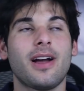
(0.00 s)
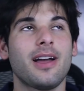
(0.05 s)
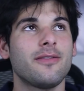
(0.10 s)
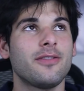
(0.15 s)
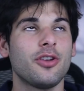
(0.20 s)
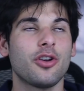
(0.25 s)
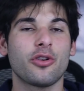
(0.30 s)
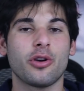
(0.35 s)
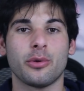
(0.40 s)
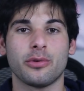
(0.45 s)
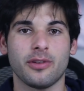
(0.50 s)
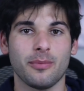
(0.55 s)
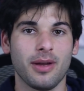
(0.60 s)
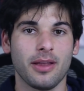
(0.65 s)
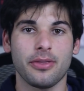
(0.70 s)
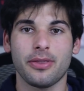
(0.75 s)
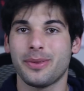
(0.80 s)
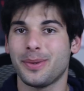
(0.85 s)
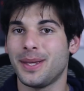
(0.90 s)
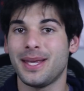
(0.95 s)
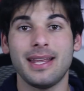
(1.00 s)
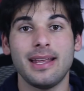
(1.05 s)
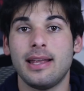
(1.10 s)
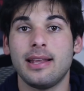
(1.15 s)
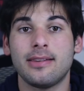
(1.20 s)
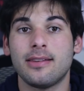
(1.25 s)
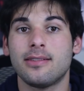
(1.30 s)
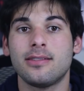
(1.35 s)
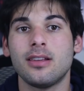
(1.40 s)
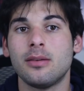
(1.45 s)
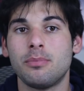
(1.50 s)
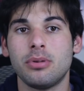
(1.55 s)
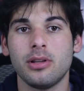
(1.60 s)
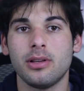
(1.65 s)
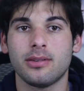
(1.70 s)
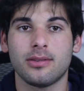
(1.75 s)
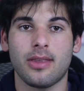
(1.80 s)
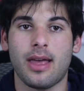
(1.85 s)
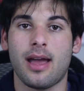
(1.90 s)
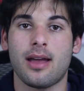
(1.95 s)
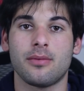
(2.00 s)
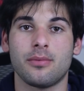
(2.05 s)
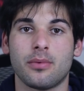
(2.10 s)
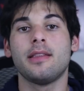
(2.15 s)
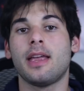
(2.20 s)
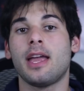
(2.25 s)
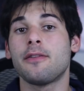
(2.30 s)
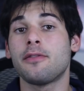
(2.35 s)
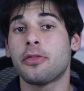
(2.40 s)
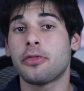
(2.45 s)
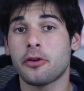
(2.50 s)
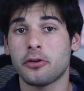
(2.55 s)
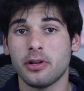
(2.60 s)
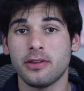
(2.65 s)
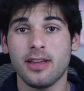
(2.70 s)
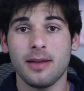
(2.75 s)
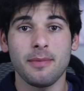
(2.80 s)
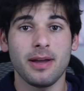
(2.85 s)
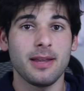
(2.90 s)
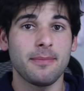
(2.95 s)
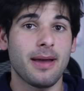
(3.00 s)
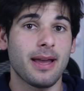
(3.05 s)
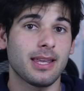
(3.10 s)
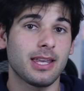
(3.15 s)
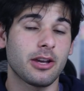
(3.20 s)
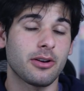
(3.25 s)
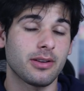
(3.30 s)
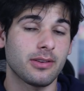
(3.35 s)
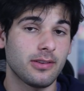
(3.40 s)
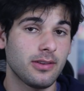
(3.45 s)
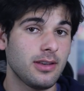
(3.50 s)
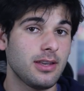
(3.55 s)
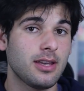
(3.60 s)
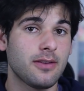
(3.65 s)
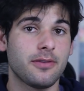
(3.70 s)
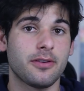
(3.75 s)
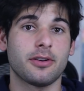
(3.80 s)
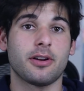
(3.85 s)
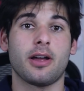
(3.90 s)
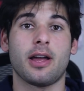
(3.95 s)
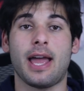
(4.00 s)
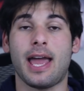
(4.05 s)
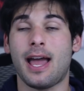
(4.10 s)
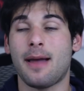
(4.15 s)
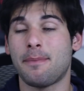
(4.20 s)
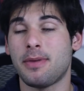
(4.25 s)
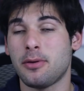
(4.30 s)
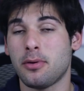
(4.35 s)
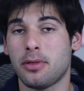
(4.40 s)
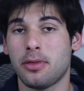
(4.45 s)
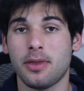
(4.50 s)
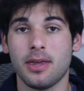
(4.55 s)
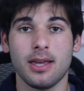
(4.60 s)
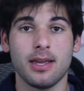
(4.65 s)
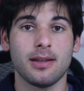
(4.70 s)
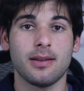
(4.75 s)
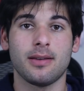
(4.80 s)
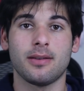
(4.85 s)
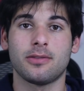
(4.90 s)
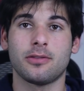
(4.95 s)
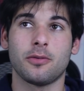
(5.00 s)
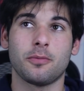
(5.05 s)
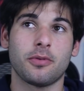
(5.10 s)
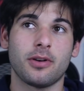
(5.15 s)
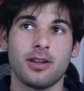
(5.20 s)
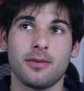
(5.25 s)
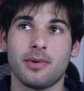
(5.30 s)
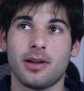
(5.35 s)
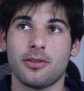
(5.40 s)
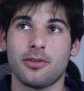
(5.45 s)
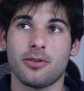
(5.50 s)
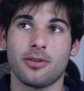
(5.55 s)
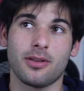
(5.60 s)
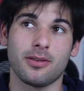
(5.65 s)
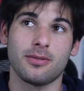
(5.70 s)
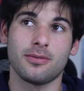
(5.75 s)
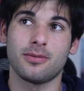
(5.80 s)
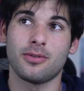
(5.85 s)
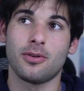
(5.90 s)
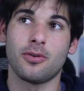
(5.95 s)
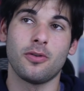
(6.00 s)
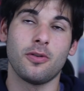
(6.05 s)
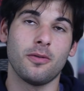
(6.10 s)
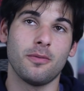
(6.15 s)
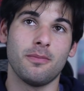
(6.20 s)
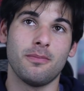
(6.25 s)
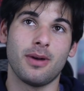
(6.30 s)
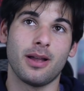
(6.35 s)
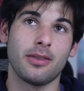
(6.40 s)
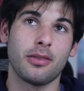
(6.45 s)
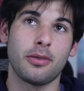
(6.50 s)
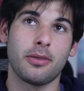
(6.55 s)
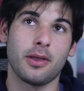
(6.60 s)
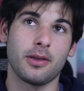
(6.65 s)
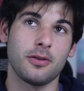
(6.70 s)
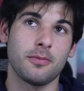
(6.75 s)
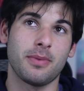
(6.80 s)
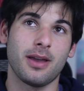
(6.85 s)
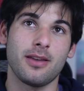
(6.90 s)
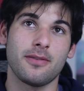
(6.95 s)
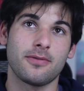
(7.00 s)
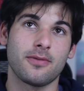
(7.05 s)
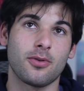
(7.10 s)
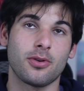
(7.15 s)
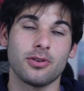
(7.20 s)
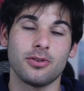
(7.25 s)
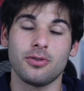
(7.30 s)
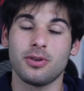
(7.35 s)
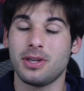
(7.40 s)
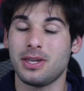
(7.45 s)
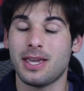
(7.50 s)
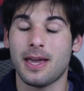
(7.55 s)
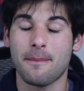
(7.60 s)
five euros a month. It's as simple as that. They have a 30 day money back guarantee if you're not happy with it. So pretty much like the whole month that you pay for, you can